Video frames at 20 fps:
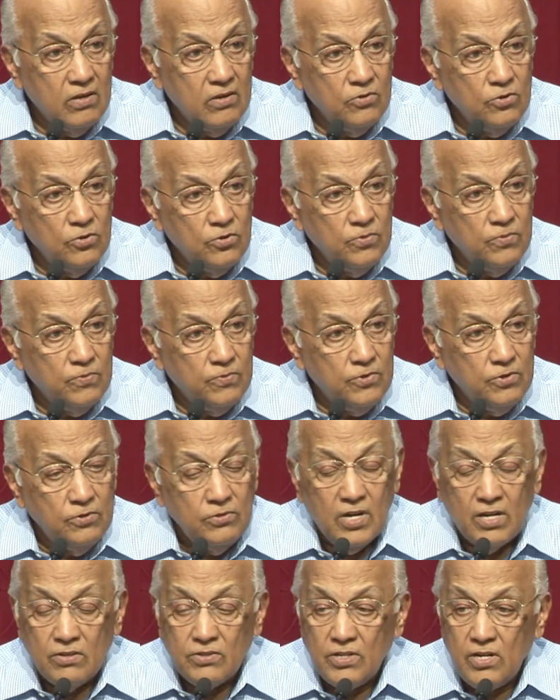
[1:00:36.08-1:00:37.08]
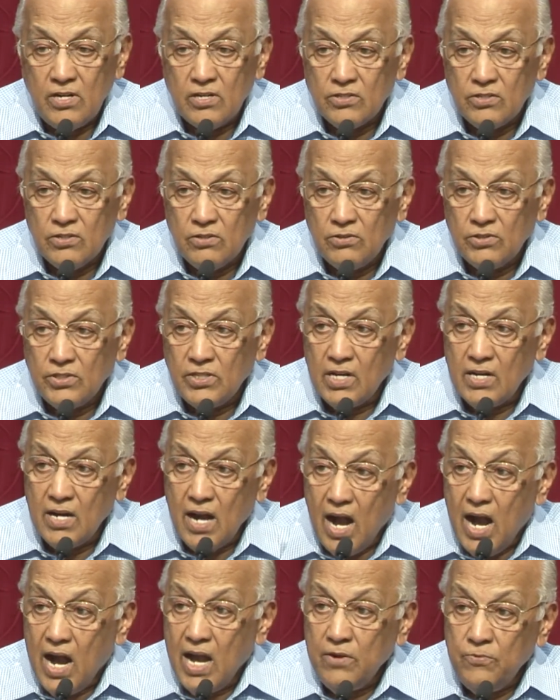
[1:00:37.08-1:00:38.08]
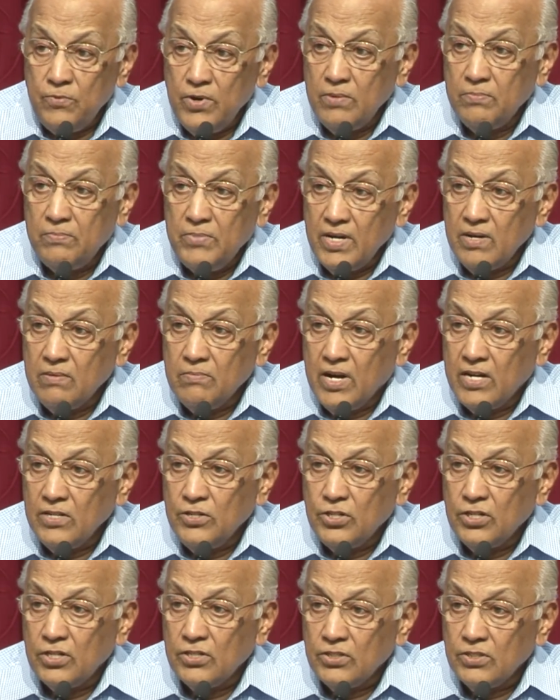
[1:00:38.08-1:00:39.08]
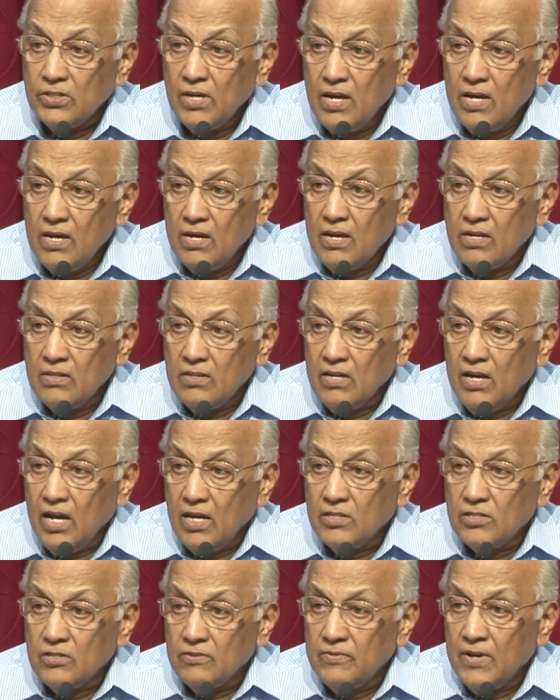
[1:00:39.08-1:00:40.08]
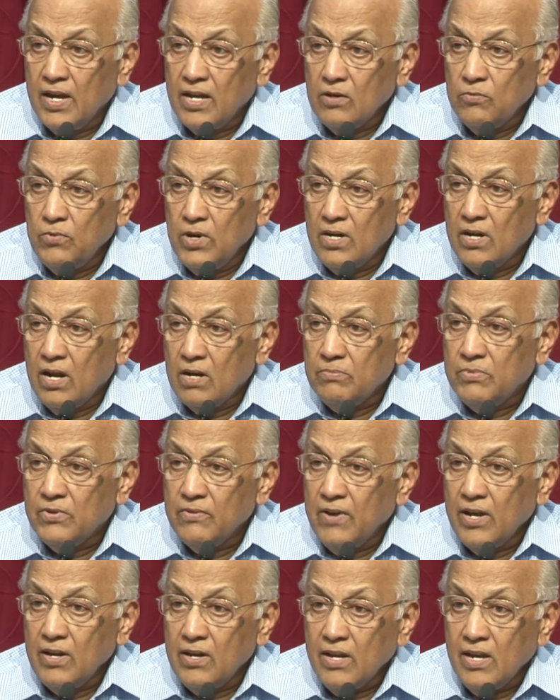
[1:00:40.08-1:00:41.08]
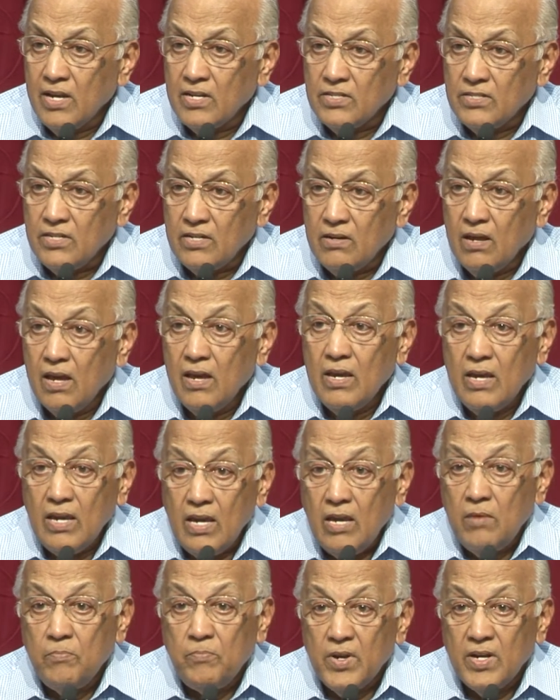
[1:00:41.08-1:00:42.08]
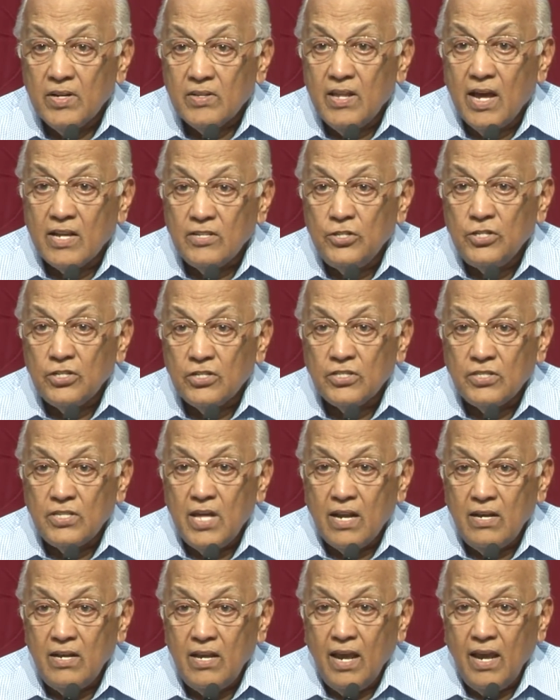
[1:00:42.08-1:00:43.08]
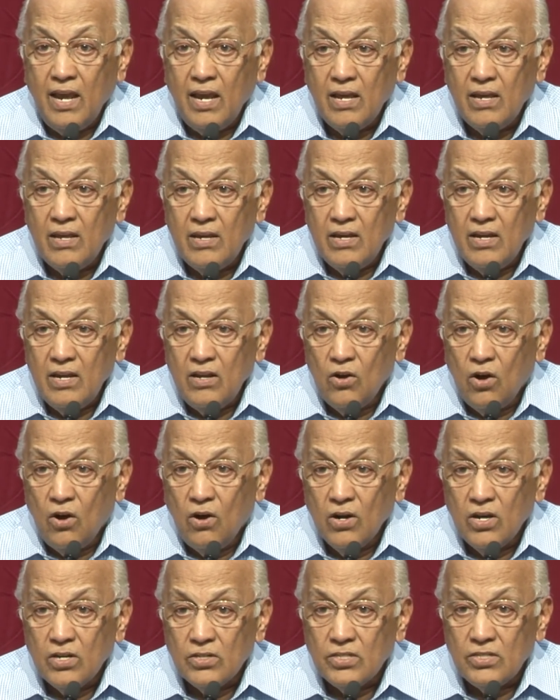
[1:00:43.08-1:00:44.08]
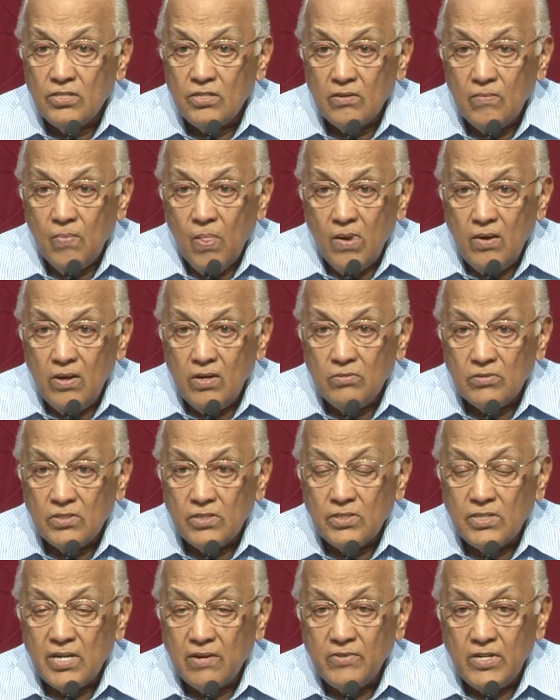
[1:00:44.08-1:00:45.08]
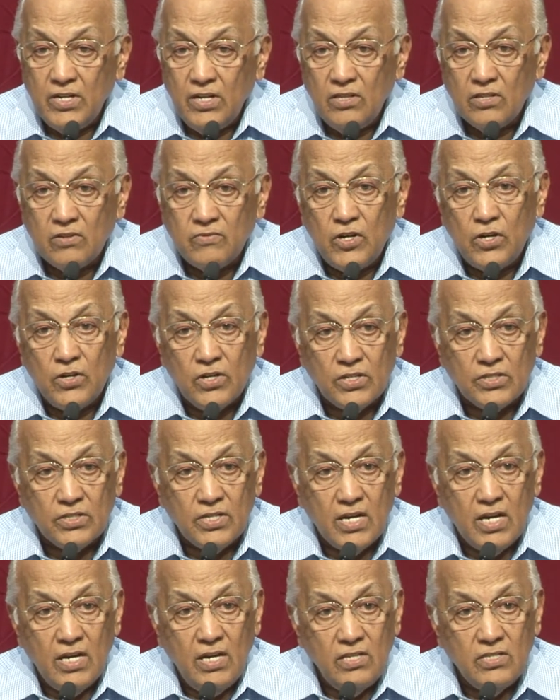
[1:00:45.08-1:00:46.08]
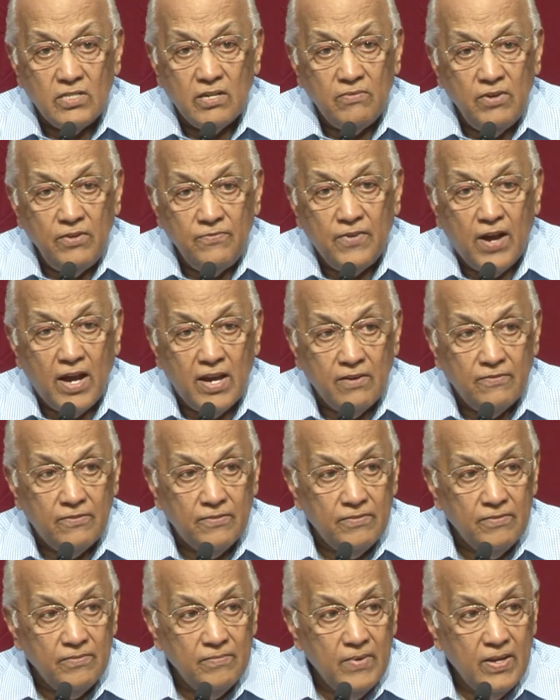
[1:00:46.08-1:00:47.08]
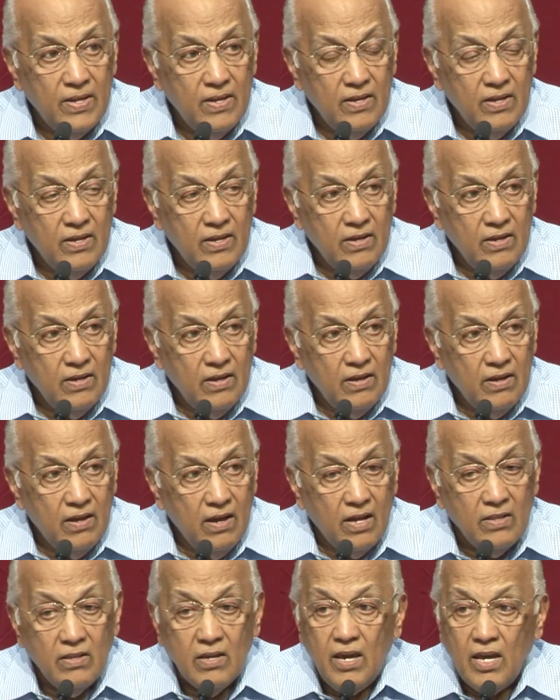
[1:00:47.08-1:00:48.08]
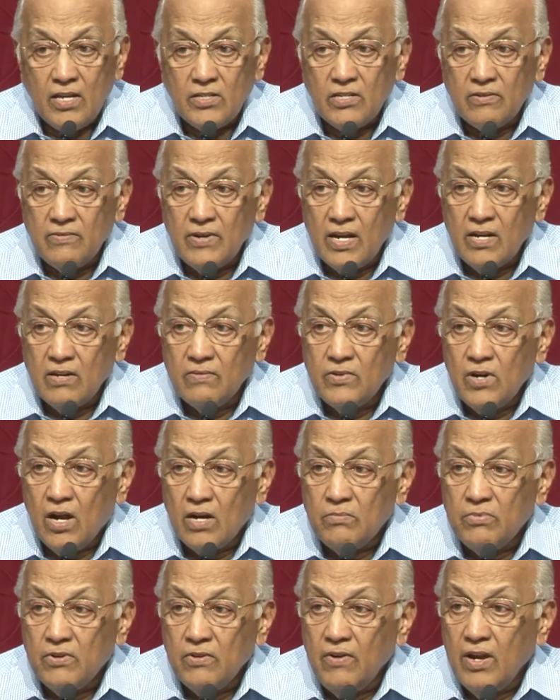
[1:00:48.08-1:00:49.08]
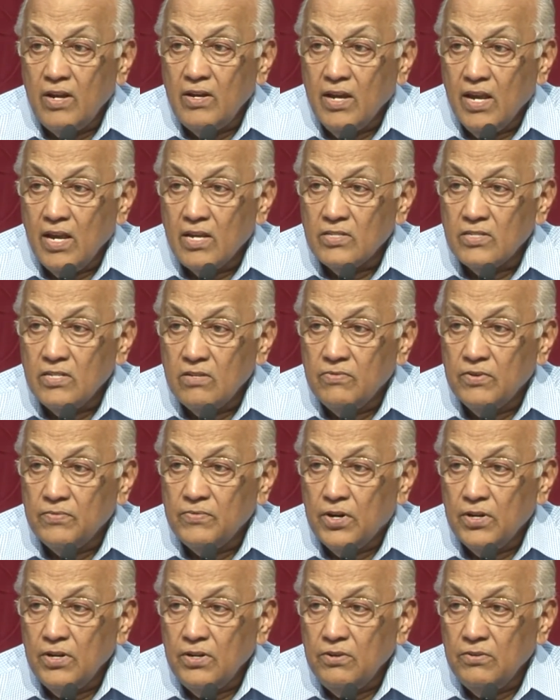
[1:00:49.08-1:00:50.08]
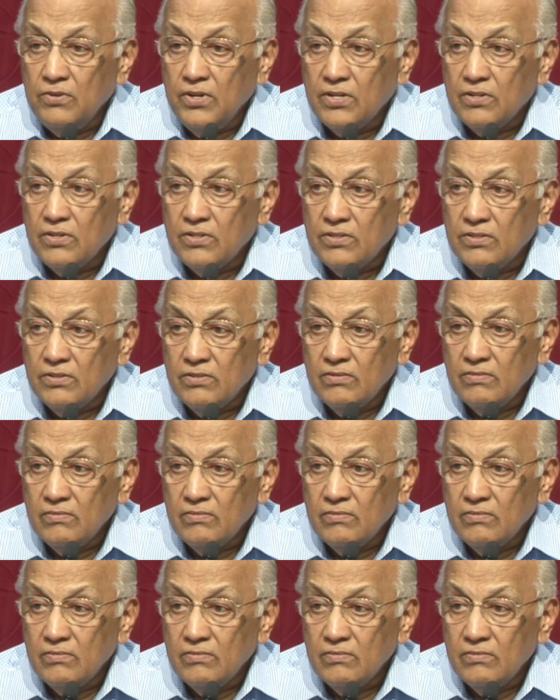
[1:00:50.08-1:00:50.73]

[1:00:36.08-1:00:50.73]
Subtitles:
who 2,000 years ago said, I will build my church and the gates of hell will not prevail against it. He built that church that day in August. It was the 17th of August, 1975. And the gates of hell have not prevailed against it for 42 years.